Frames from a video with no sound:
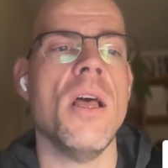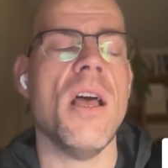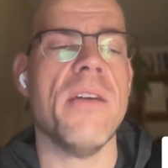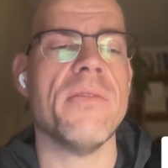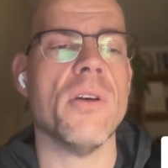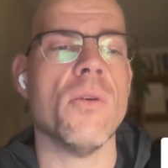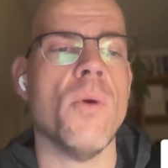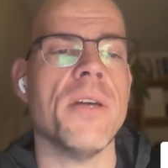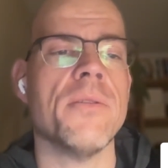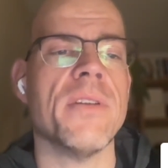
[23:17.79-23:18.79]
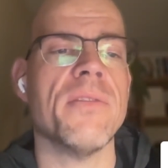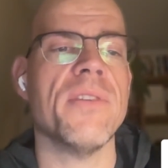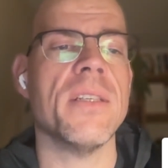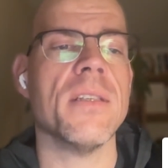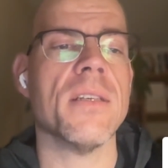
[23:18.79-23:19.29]
After acquiring
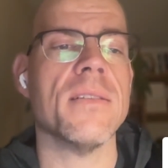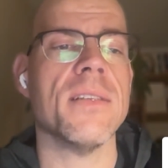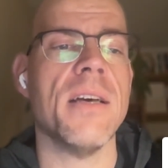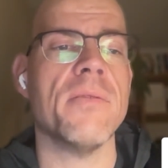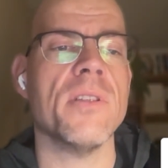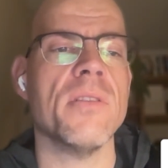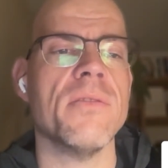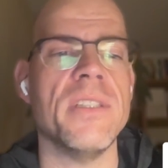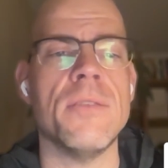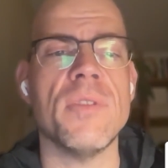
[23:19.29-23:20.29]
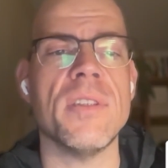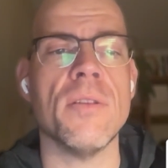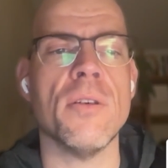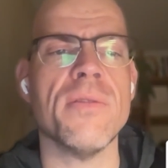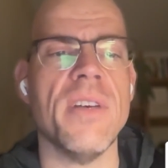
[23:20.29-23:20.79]
Fit
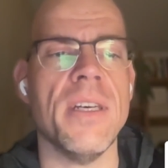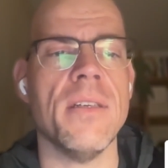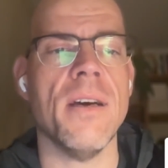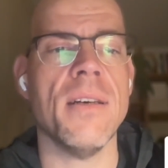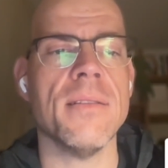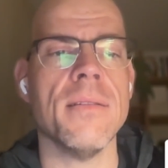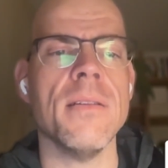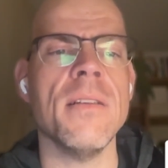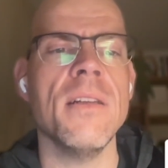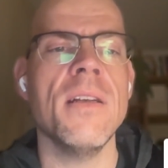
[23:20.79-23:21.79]
Reserve, and Hustle,